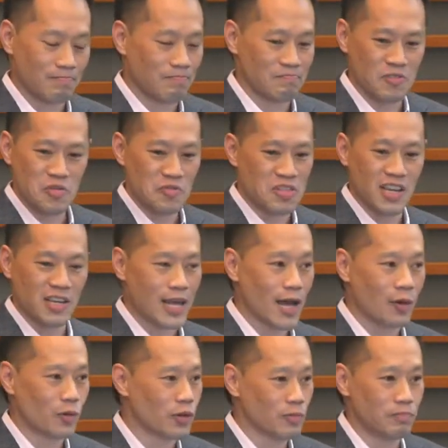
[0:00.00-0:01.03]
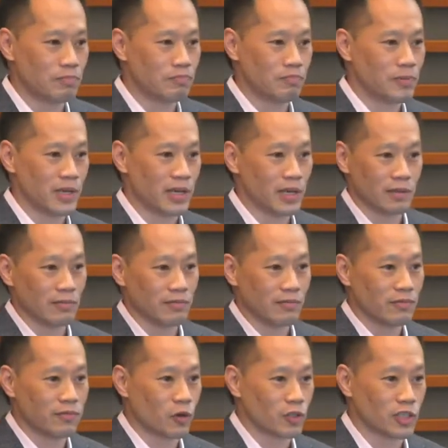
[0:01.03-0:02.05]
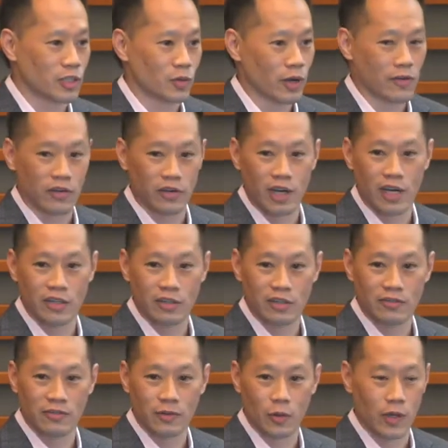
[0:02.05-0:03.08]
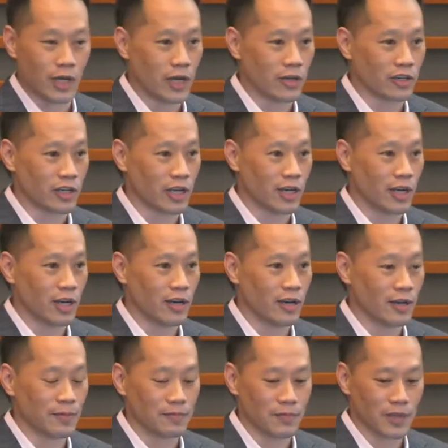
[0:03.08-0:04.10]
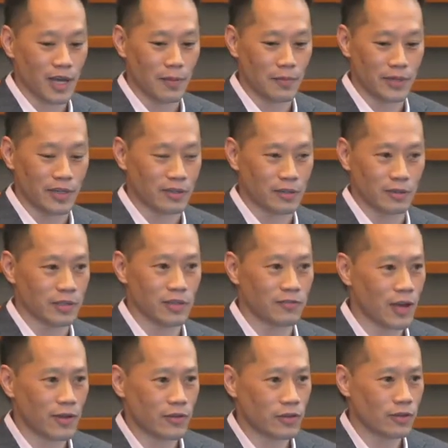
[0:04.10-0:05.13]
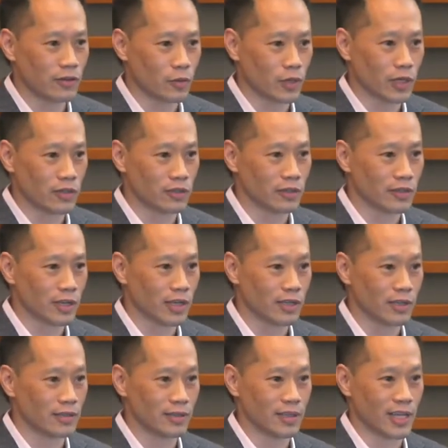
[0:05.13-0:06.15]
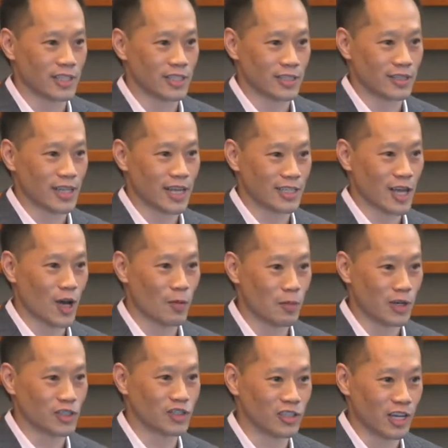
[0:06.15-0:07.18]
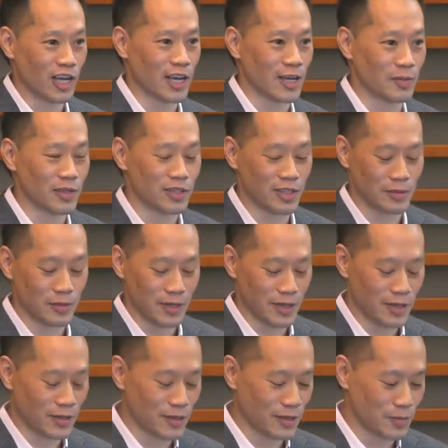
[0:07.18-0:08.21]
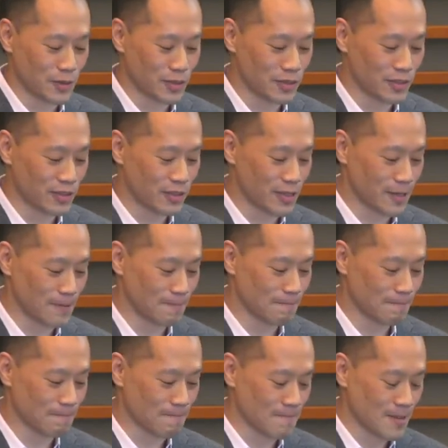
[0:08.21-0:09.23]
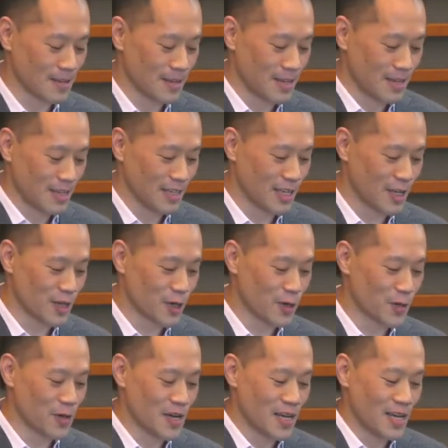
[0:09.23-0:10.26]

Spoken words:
you would think now we'd be a Fortune 100 company, or was it 500 or 100? That's how much I am into the business lingo.